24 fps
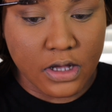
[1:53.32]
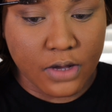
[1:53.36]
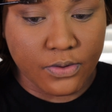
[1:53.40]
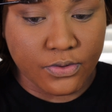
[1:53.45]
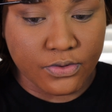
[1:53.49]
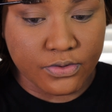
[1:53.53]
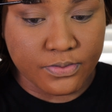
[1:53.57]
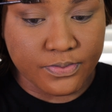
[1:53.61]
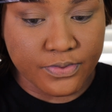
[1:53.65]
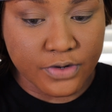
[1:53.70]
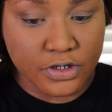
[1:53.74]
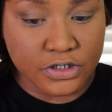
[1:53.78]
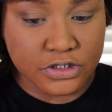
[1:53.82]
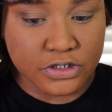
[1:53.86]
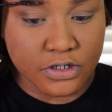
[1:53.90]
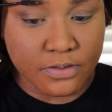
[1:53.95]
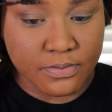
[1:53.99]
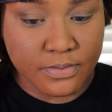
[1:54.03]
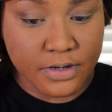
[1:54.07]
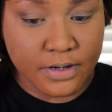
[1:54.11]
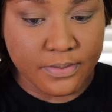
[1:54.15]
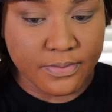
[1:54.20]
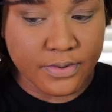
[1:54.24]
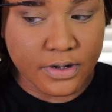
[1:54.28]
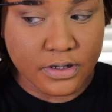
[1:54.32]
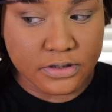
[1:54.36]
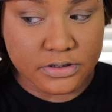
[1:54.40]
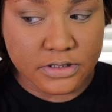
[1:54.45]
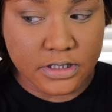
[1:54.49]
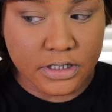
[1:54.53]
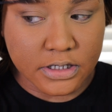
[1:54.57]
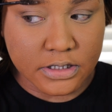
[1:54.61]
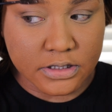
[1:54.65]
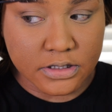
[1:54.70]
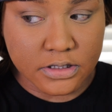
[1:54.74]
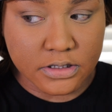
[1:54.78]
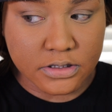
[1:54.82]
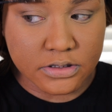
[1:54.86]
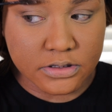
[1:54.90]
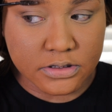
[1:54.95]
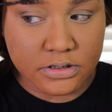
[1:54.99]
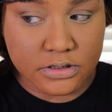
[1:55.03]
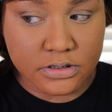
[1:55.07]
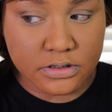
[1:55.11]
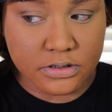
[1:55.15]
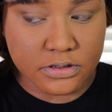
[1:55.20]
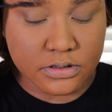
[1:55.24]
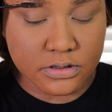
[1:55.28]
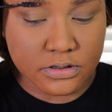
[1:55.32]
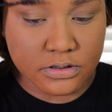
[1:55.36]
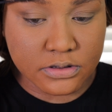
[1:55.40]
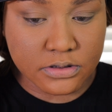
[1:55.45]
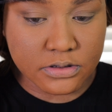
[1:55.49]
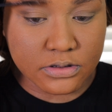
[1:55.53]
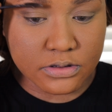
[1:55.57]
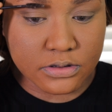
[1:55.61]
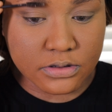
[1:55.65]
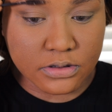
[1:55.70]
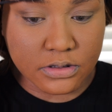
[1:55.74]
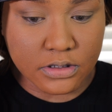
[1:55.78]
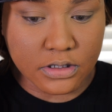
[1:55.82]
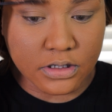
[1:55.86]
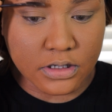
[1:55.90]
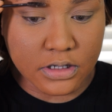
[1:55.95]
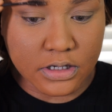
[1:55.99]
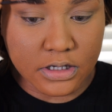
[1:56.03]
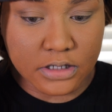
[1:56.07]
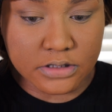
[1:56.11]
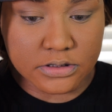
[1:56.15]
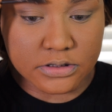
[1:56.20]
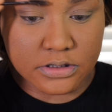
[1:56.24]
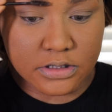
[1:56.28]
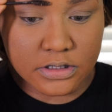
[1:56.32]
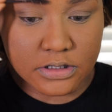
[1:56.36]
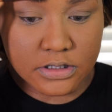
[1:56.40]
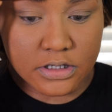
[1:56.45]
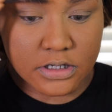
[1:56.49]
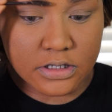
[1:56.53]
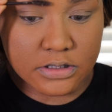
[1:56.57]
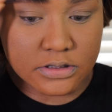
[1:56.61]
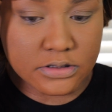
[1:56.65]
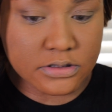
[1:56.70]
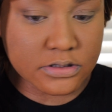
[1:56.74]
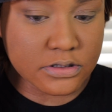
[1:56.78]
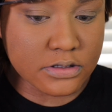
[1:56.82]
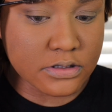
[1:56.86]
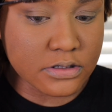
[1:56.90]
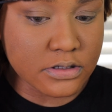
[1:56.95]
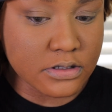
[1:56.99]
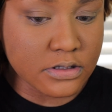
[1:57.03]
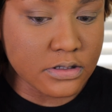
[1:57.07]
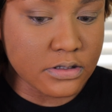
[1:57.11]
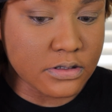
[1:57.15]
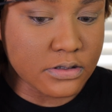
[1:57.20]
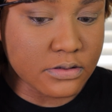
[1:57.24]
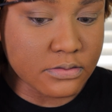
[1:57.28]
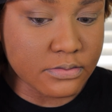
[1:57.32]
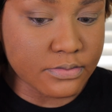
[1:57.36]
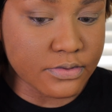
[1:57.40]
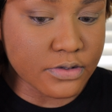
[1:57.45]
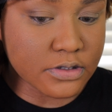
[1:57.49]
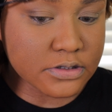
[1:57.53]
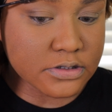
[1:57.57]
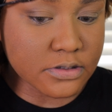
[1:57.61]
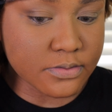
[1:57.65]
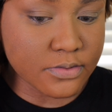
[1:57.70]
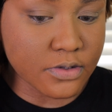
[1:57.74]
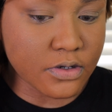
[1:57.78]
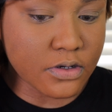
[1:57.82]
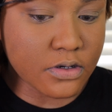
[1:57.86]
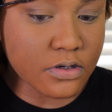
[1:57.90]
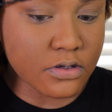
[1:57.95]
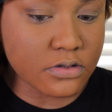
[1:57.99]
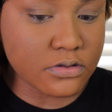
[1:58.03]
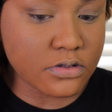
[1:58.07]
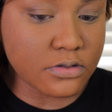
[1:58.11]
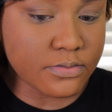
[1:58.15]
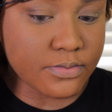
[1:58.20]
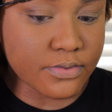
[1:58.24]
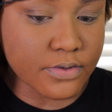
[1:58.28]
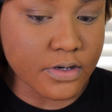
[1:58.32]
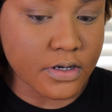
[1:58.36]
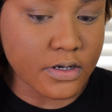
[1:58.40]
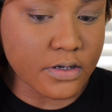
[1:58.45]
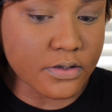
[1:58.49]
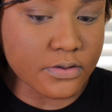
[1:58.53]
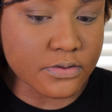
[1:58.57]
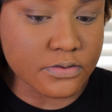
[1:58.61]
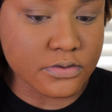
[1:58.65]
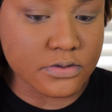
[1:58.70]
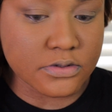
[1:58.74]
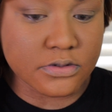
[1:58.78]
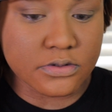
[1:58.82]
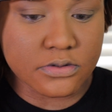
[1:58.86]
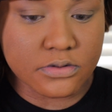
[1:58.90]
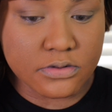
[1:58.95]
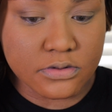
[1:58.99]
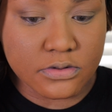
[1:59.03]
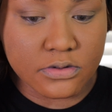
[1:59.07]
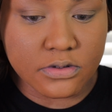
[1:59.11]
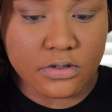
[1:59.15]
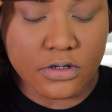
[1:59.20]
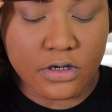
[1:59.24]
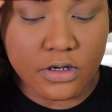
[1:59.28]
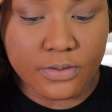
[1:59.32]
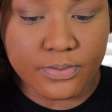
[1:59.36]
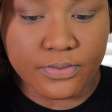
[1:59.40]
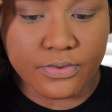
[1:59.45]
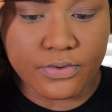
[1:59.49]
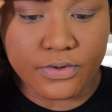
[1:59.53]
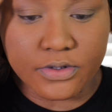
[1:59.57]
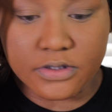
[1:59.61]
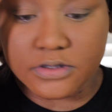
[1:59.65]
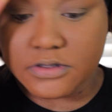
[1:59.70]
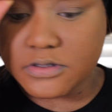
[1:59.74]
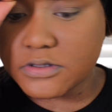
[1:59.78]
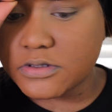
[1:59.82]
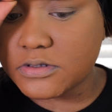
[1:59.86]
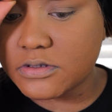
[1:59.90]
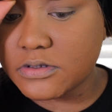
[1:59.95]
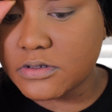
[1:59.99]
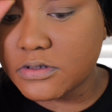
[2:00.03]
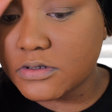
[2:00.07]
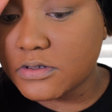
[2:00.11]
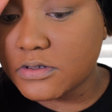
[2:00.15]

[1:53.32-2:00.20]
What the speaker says: I would brush up my brows like this. Can you guys see that? Brush up all the brows. Upwards.